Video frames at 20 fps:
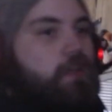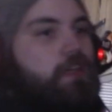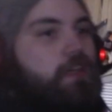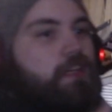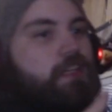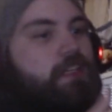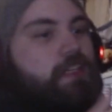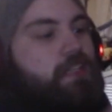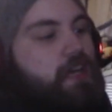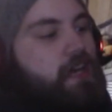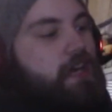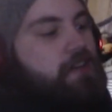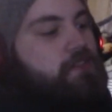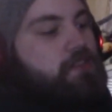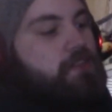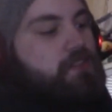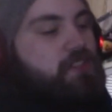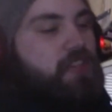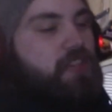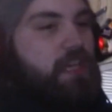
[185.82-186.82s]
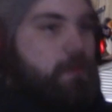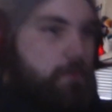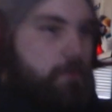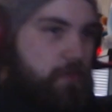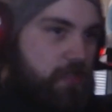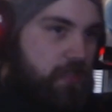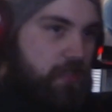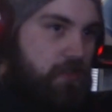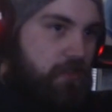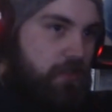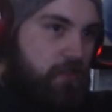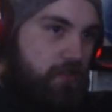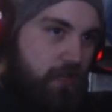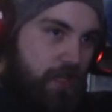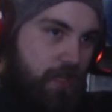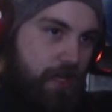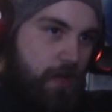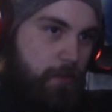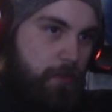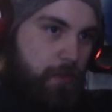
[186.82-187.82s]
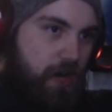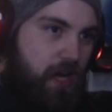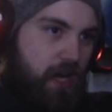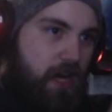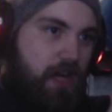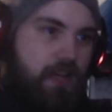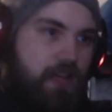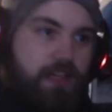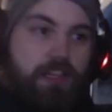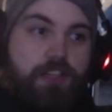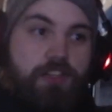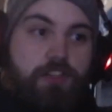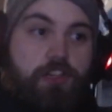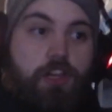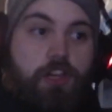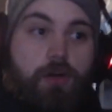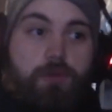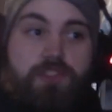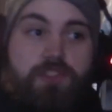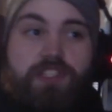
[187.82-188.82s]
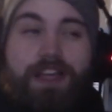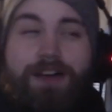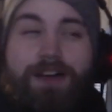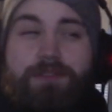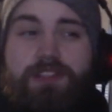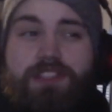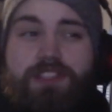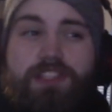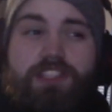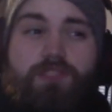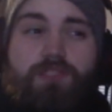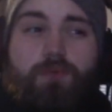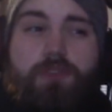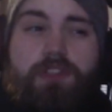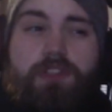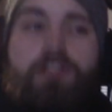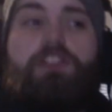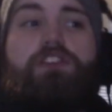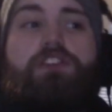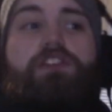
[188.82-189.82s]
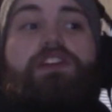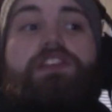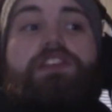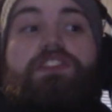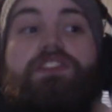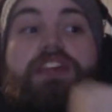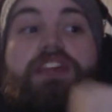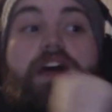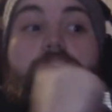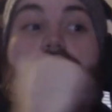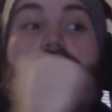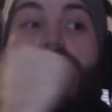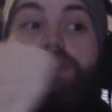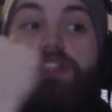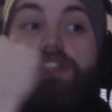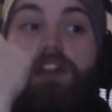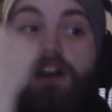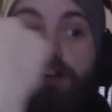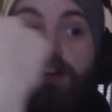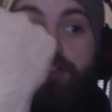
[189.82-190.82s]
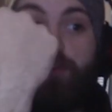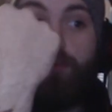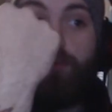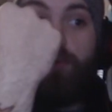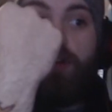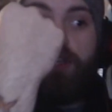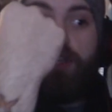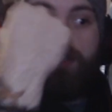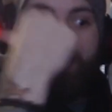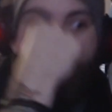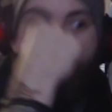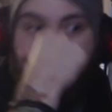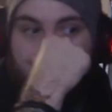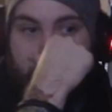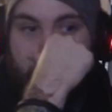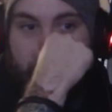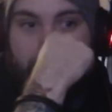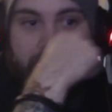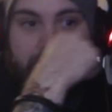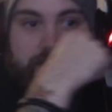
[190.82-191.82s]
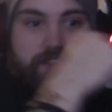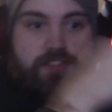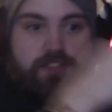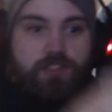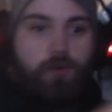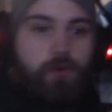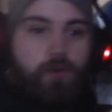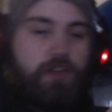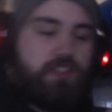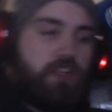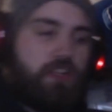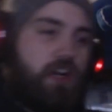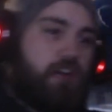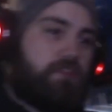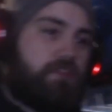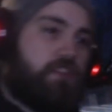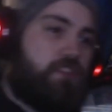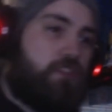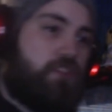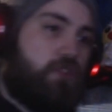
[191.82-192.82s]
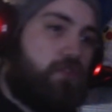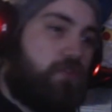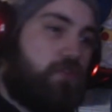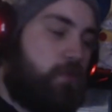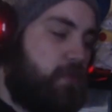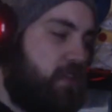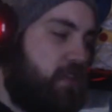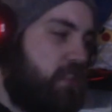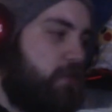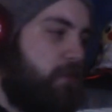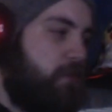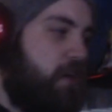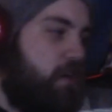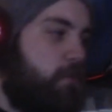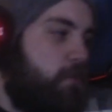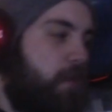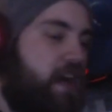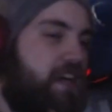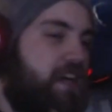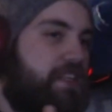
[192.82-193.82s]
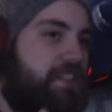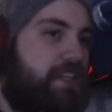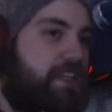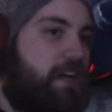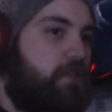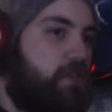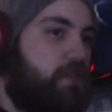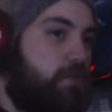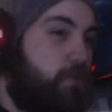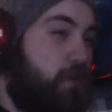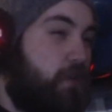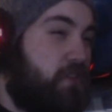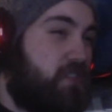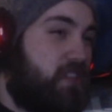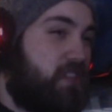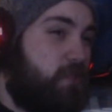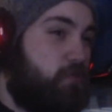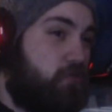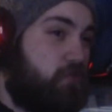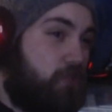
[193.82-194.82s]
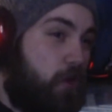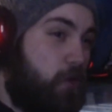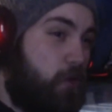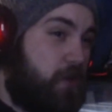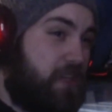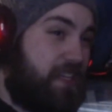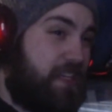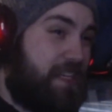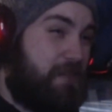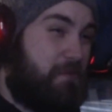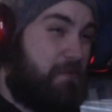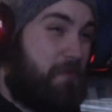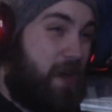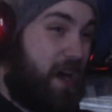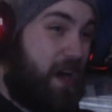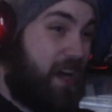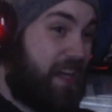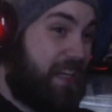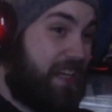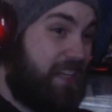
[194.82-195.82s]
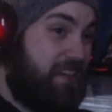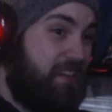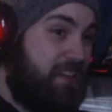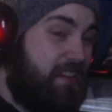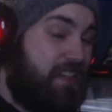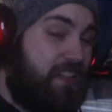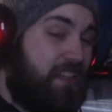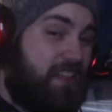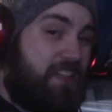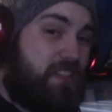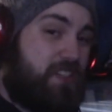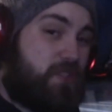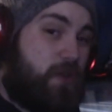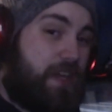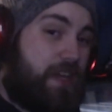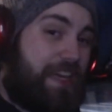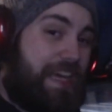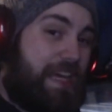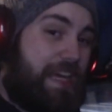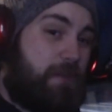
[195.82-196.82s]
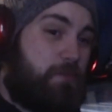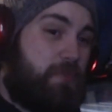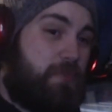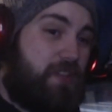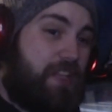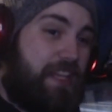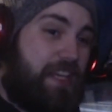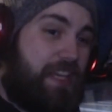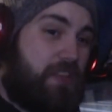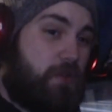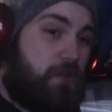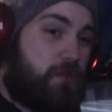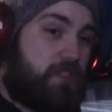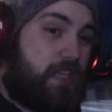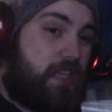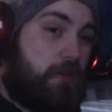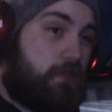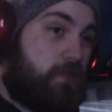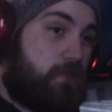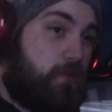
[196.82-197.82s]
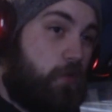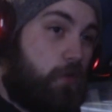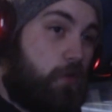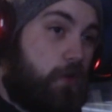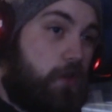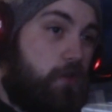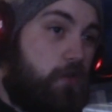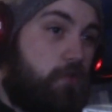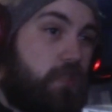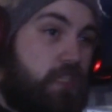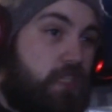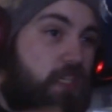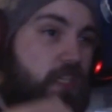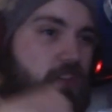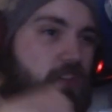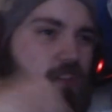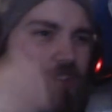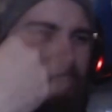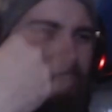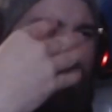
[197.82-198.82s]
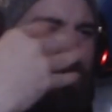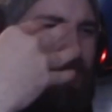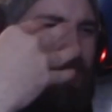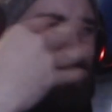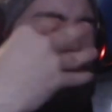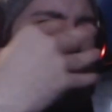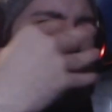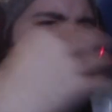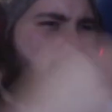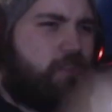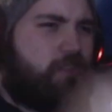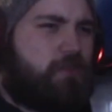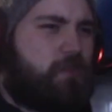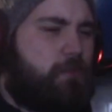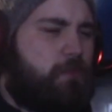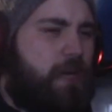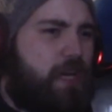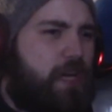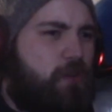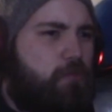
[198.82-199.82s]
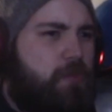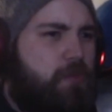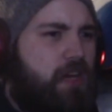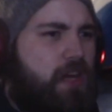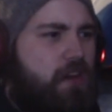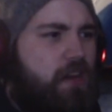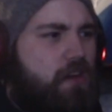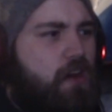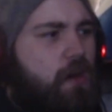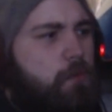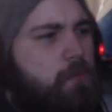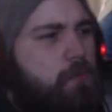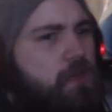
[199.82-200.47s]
He has the same little paw. No sound in this one. There is sound in the other one, as toys often do from Build-A-Bear. My sound is personally broken in mine, so I can't play those sounds for you to hear, and I'm not even sure if the mic would pick it up.